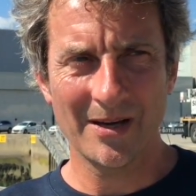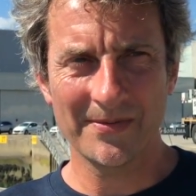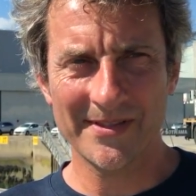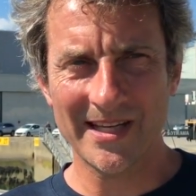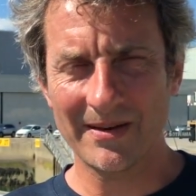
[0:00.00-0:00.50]

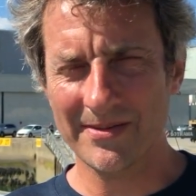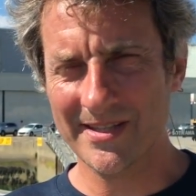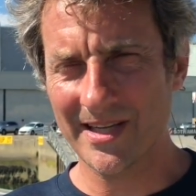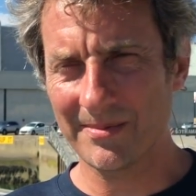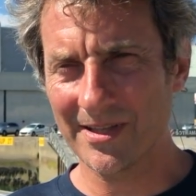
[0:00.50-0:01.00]
of
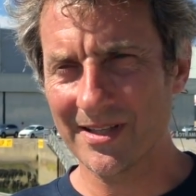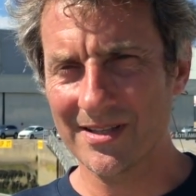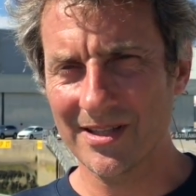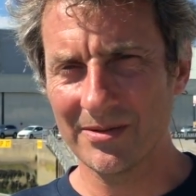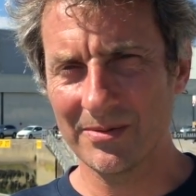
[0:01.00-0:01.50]

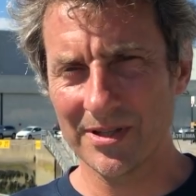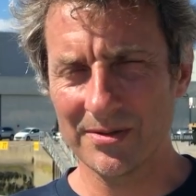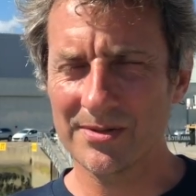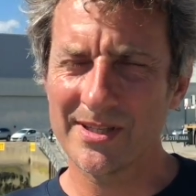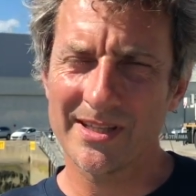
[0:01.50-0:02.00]
self-stability, we
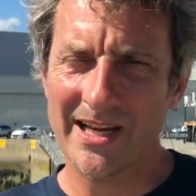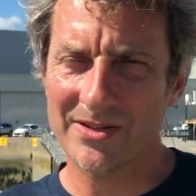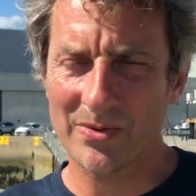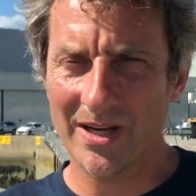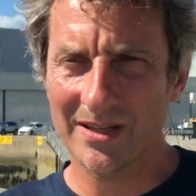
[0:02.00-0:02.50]
use it
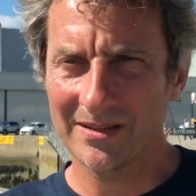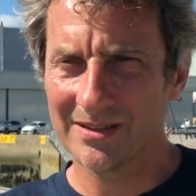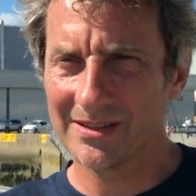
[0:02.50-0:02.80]
as well